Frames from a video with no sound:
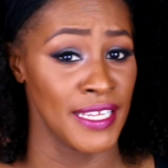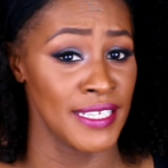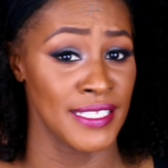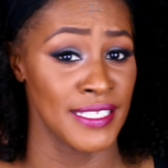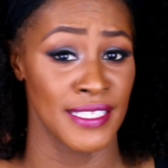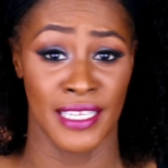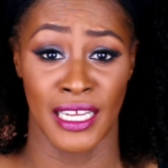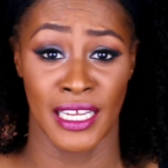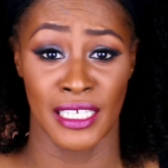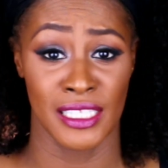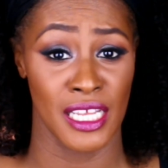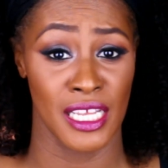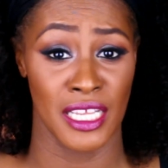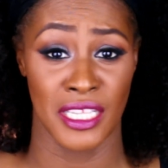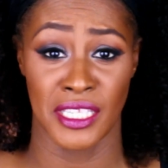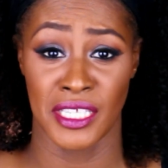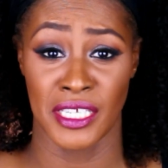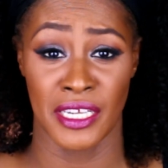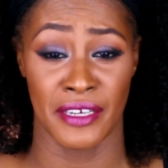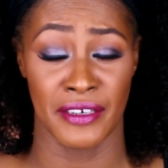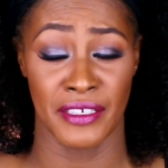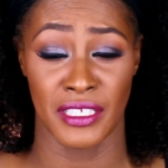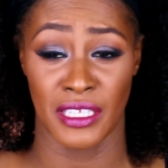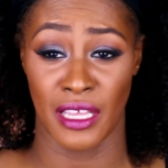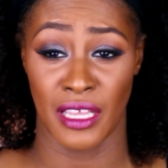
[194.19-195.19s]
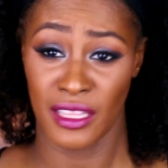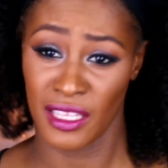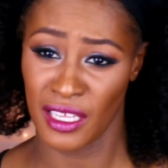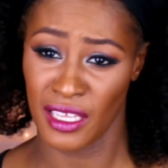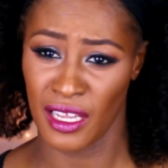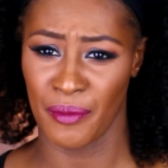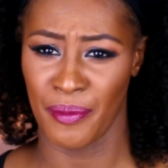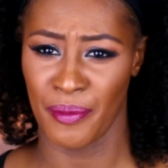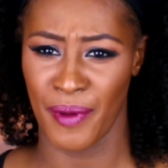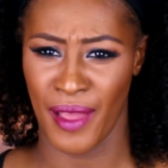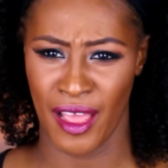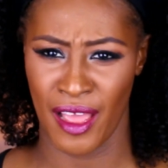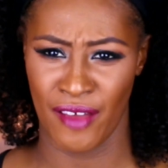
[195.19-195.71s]
It's not that serious. I think
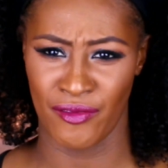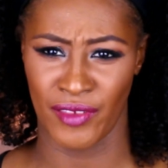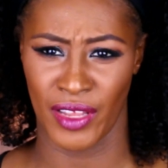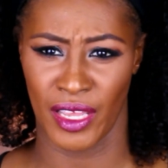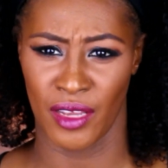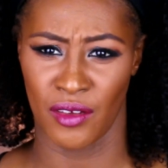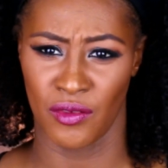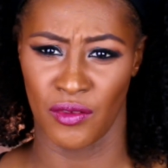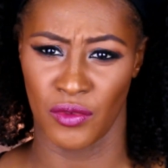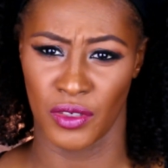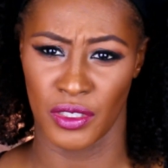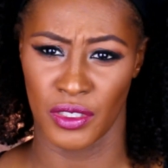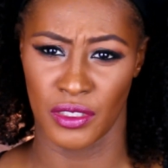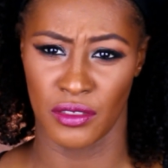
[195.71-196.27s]
I have like 6.